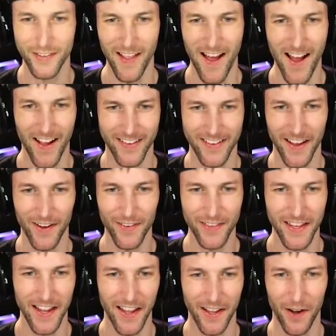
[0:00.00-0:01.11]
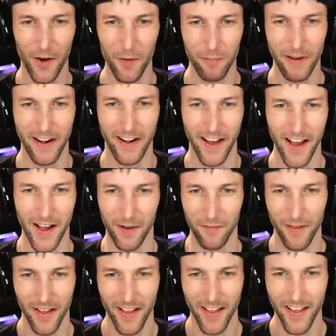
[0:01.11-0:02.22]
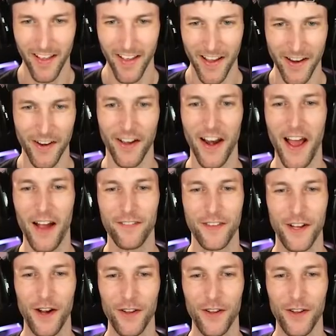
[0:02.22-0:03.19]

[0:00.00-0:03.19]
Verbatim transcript: it's locked. I don't think I can open it up. You're gonna have